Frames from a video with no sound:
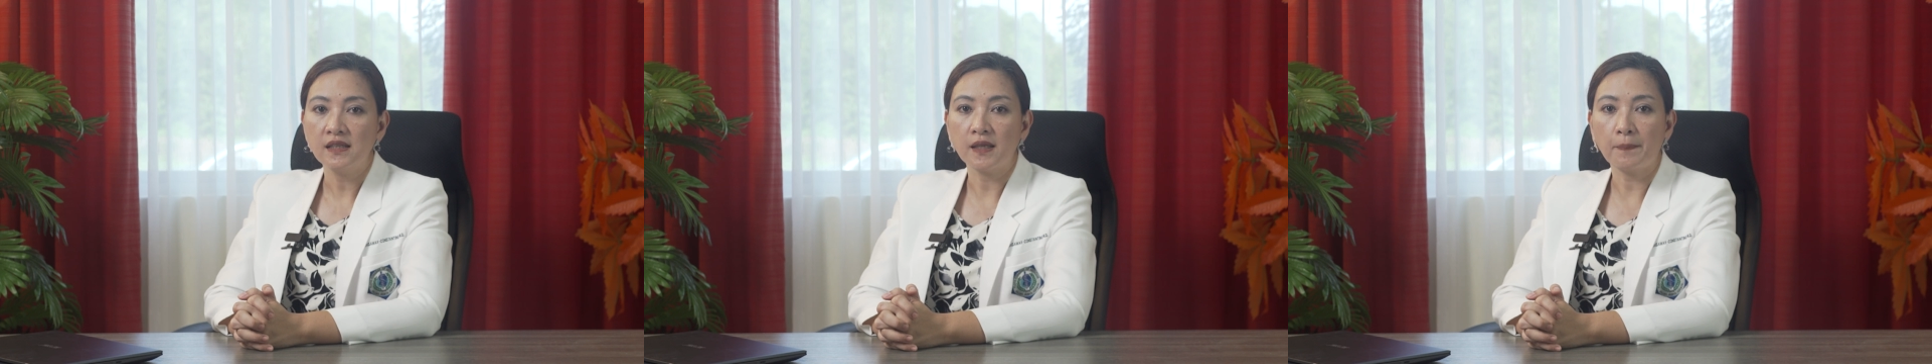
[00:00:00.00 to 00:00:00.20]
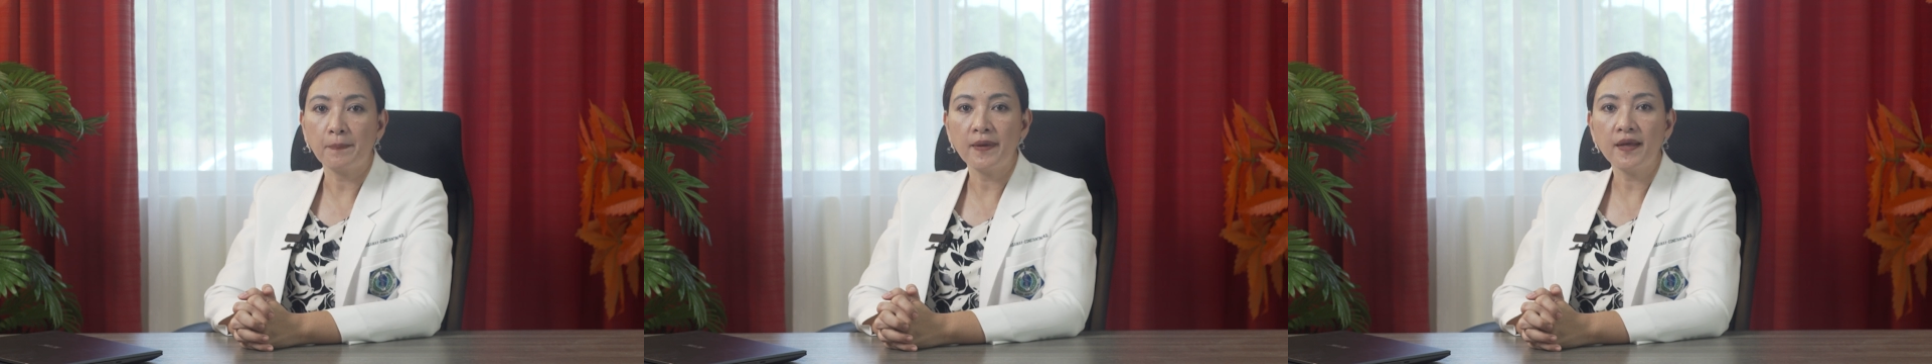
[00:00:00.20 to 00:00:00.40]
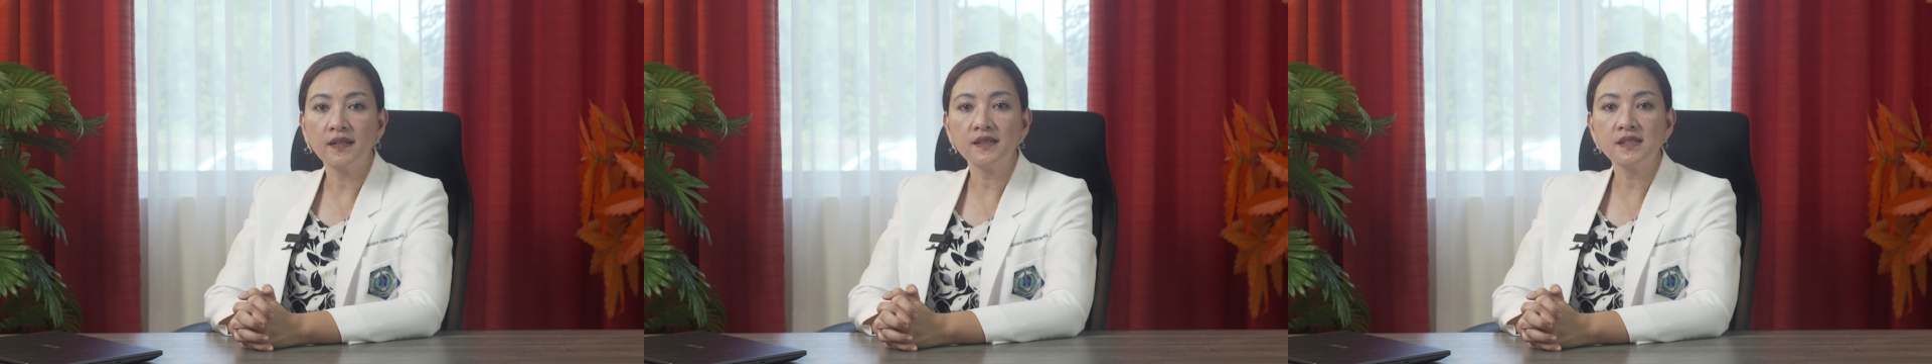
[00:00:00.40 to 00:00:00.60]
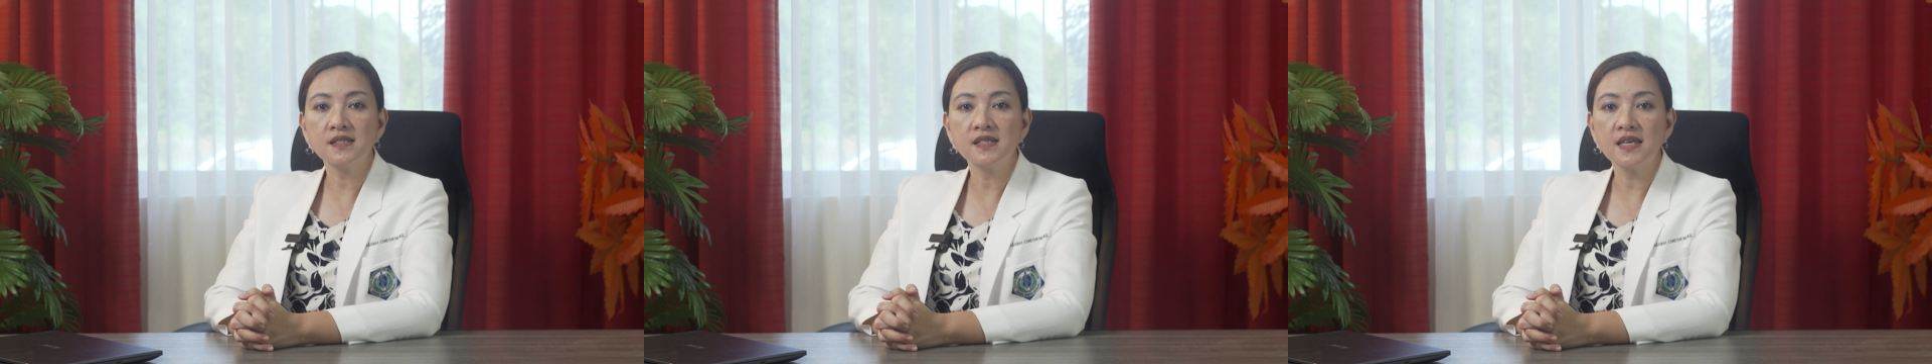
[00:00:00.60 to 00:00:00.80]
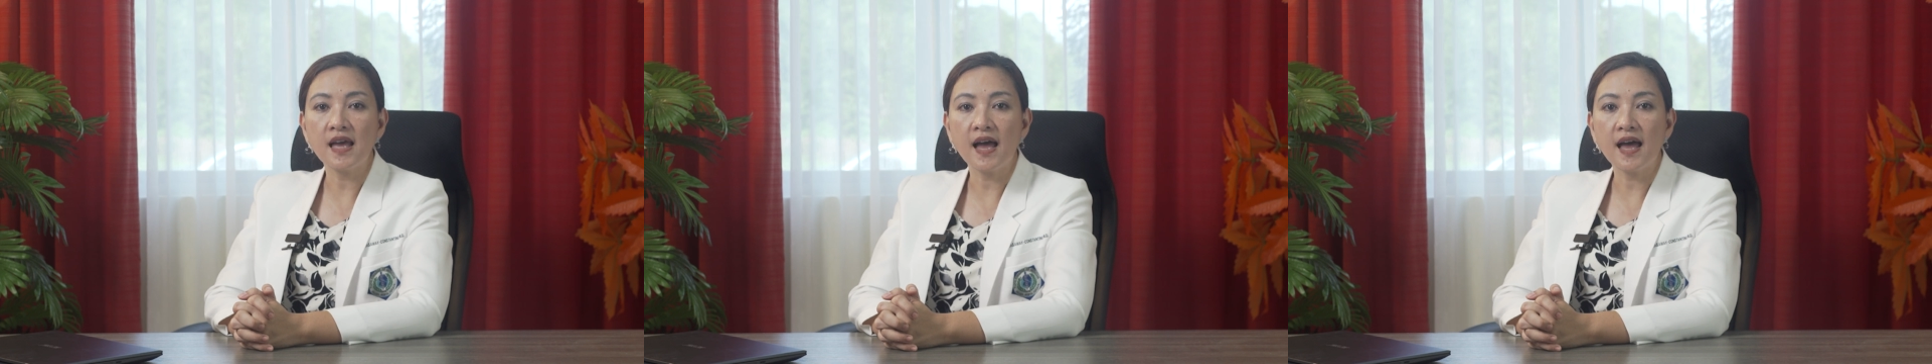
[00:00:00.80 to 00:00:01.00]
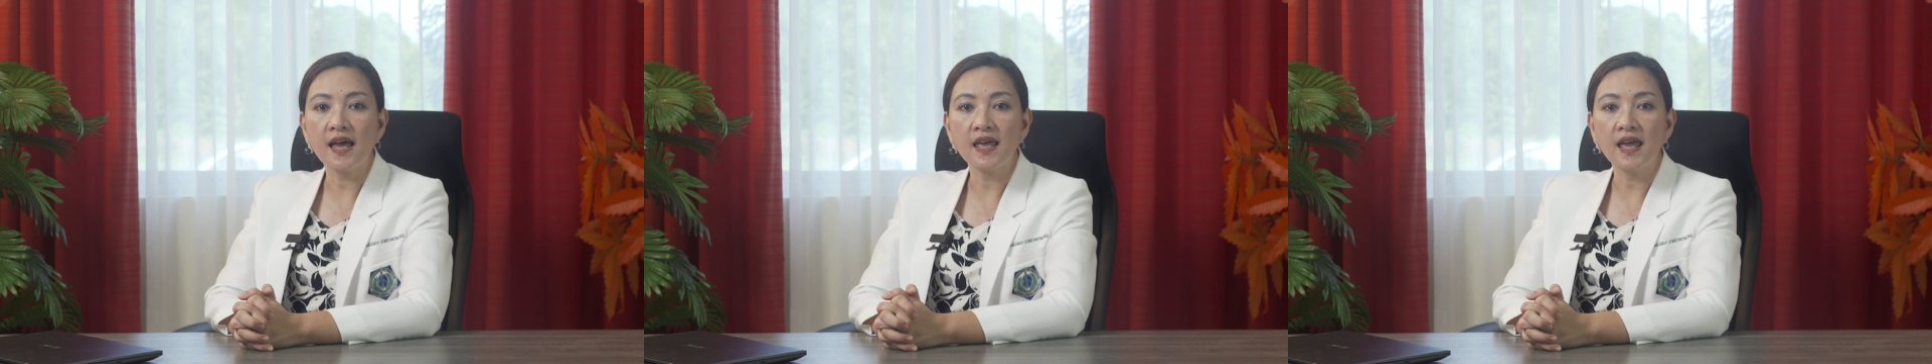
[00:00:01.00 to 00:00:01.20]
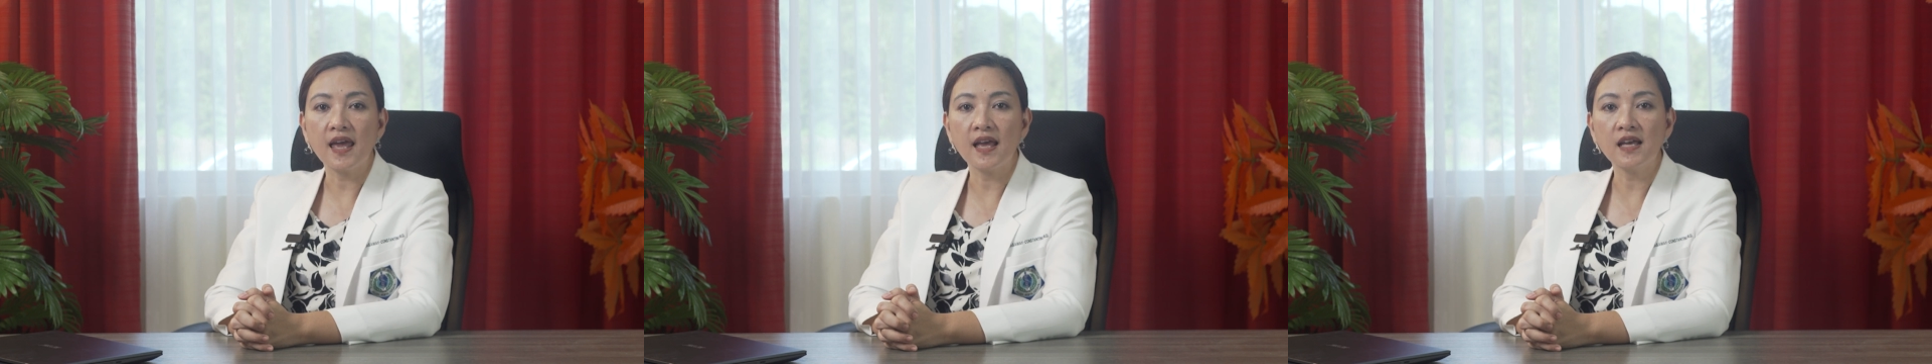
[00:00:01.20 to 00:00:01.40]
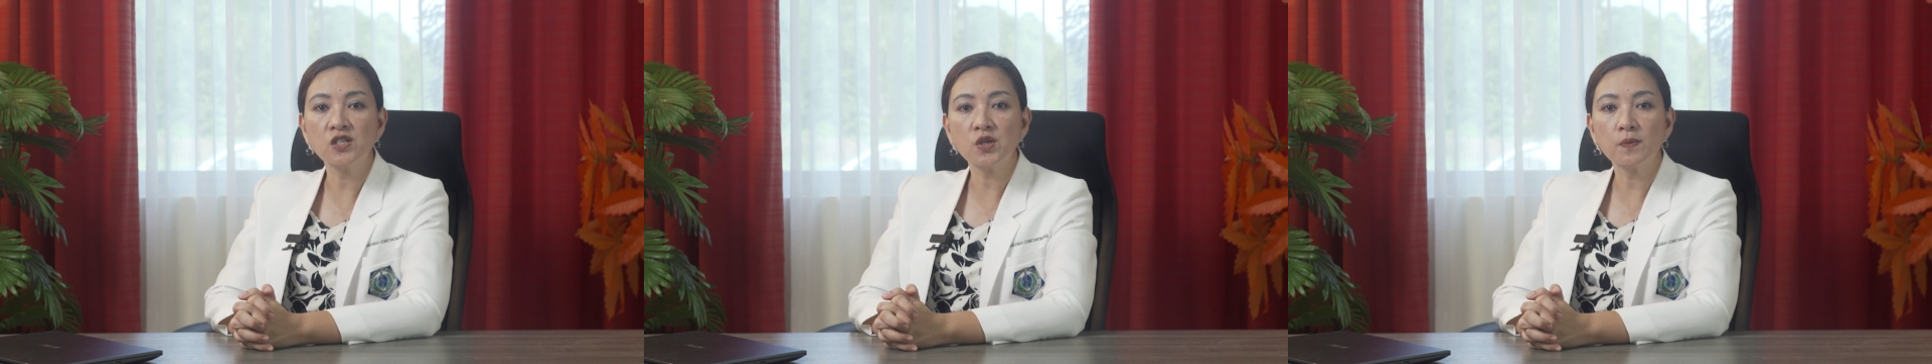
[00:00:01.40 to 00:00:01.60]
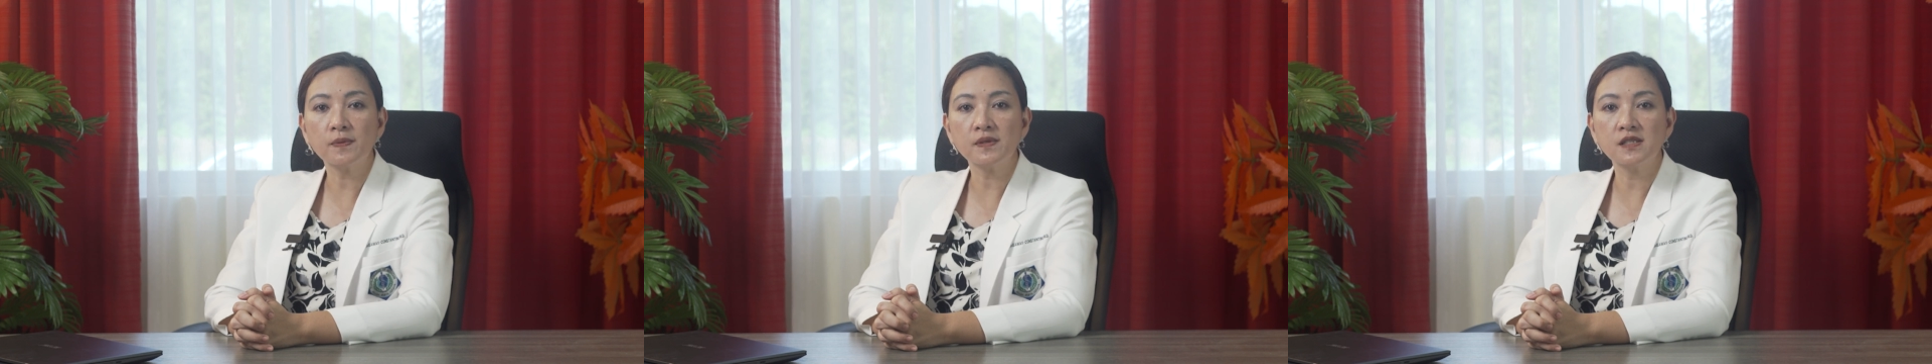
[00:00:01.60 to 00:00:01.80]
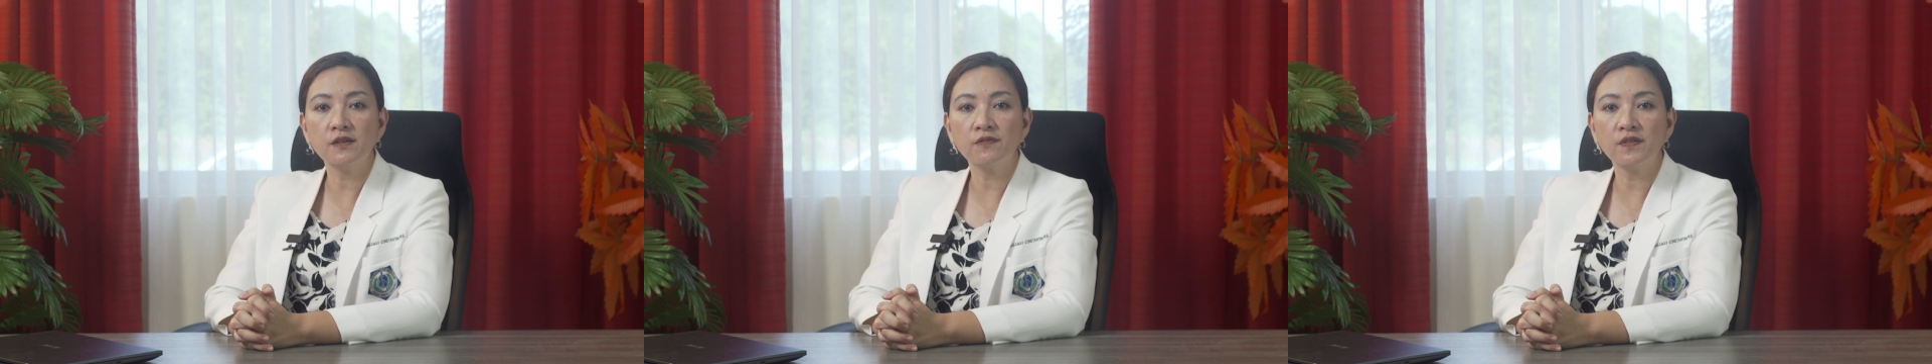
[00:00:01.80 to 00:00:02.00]
The PLTCI Asia
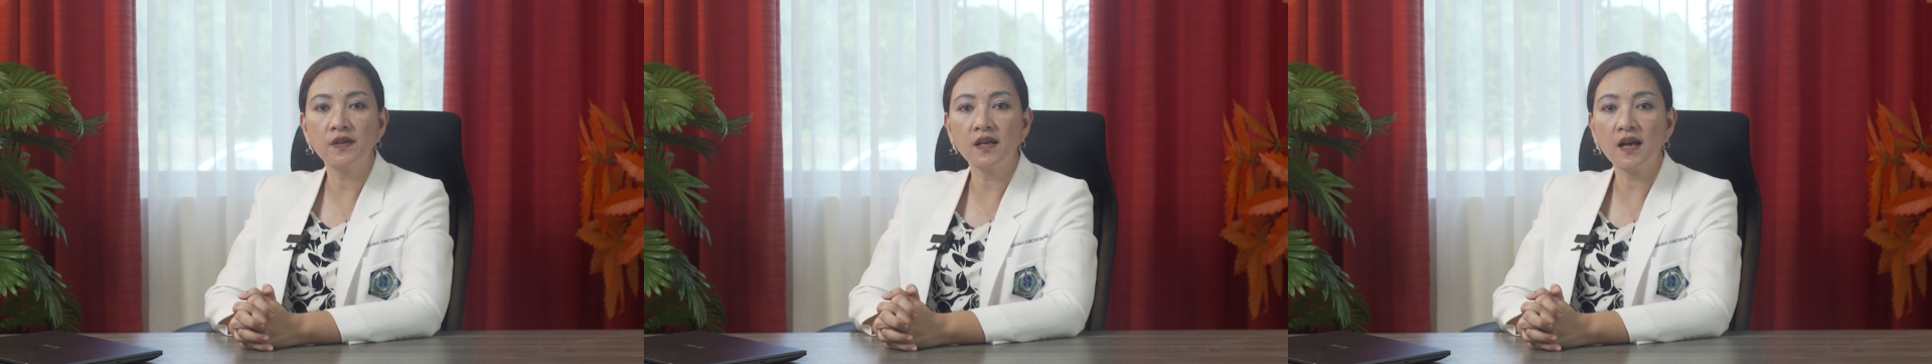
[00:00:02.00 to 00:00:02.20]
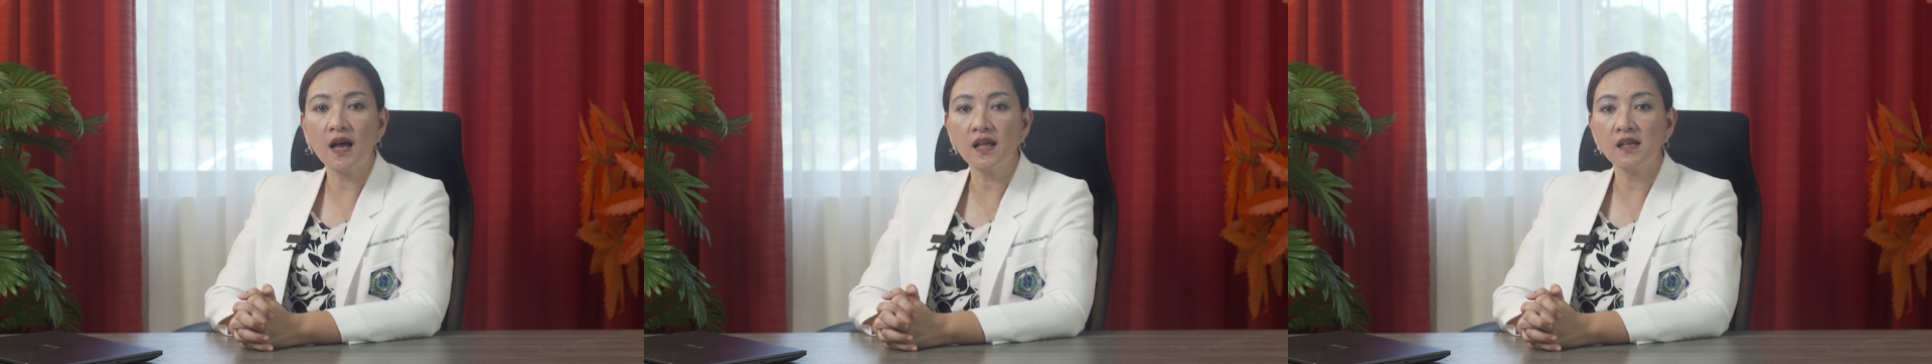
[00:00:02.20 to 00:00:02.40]
Pacific